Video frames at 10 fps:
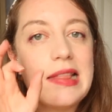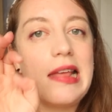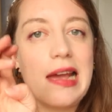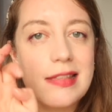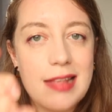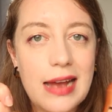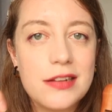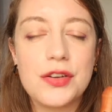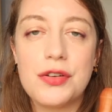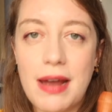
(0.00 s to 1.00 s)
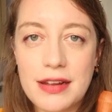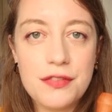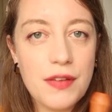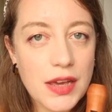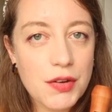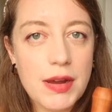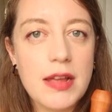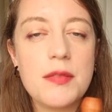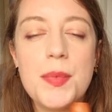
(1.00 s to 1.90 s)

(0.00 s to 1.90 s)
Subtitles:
the exact correct fingerings,